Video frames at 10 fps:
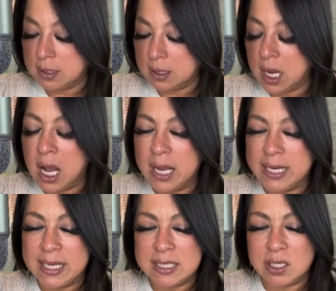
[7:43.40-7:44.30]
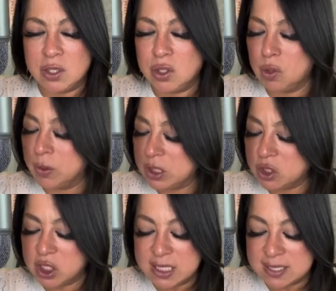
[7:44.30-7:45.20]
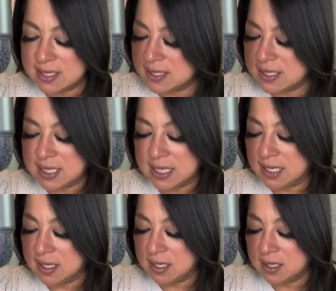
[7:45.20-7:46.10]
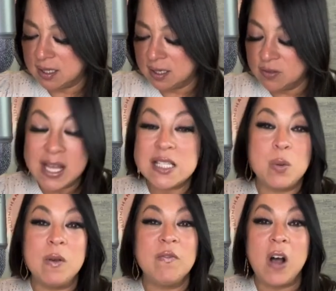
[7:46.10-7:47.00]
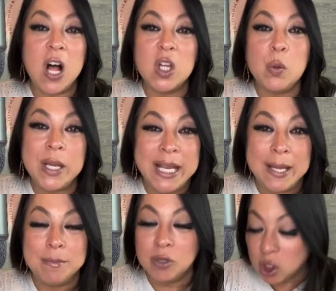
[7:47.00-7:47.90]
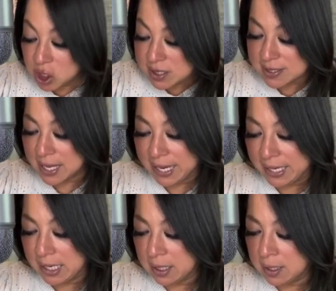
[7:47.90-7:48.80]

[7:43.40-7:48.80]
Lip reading: I get to do what Jesus did. That's what following him looks like.